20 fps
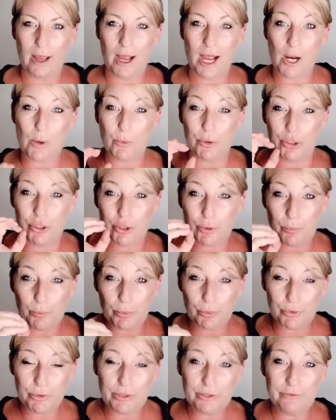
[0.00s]
I want you to
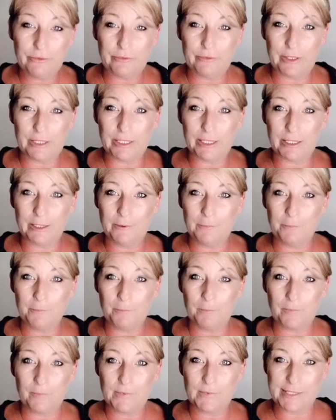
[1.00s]
put the fear
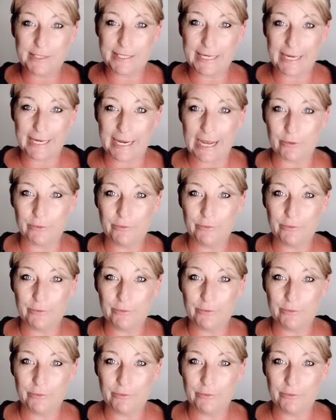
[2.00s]
down,